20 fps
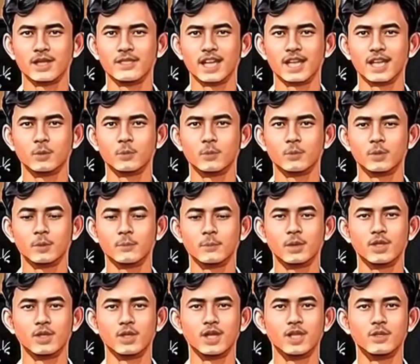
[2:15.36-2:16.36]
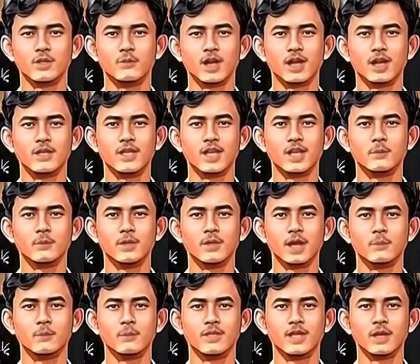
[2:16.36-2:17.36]
IT system recovery,
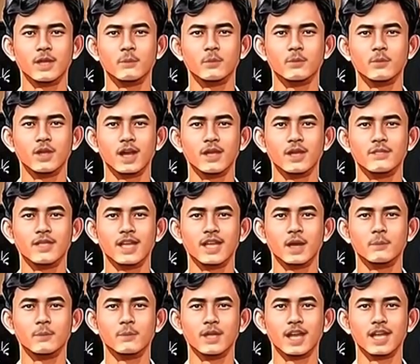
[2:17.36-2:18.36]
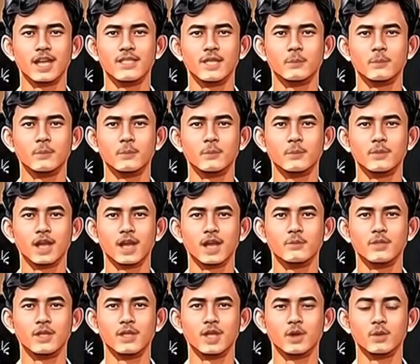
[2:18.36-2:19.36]
have a plan to recover IT
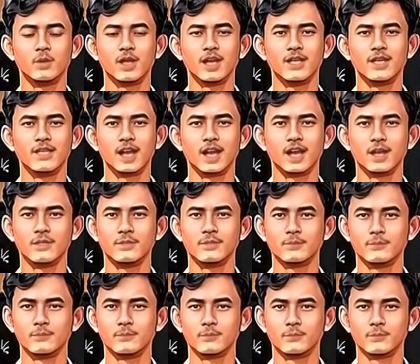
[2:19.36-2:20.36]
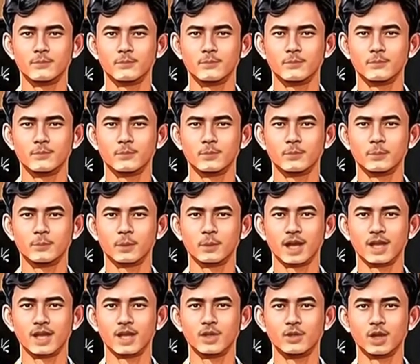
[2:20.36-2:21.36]
systems and applications.
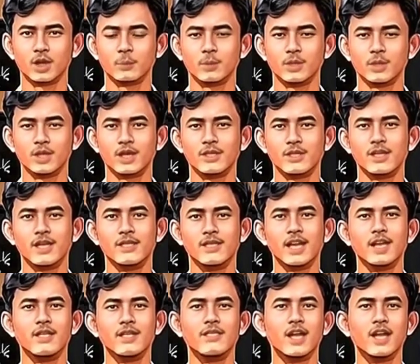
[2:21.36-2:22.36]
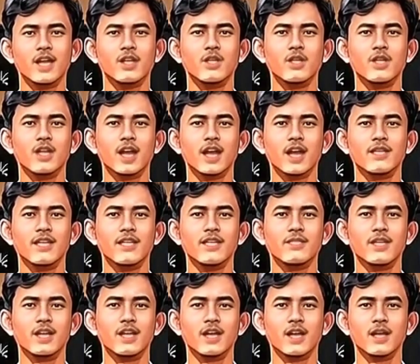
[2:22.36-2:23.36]
3.
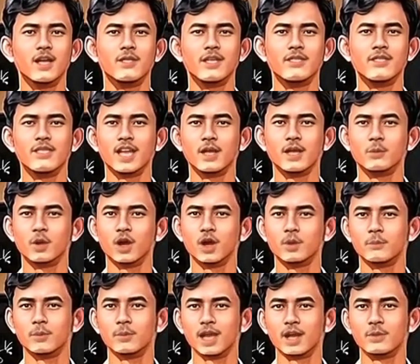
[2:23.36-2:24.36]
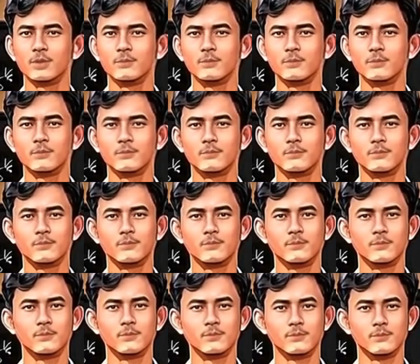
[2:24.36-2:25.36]
Testing and validation, regularly
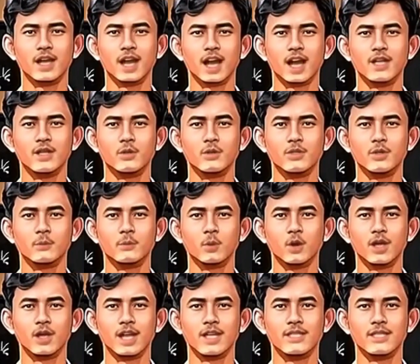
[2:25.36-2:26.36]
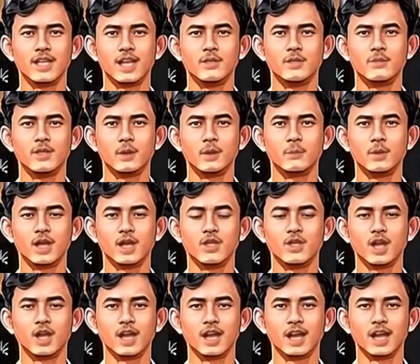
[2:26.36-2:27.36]
test the DR plan to ensure its
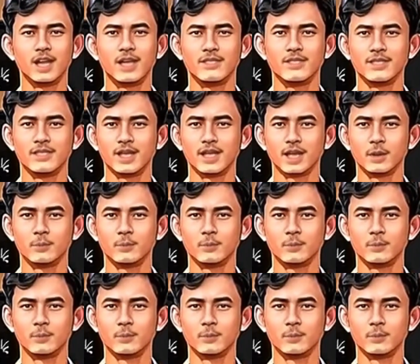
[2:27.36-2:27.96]
effectiveness.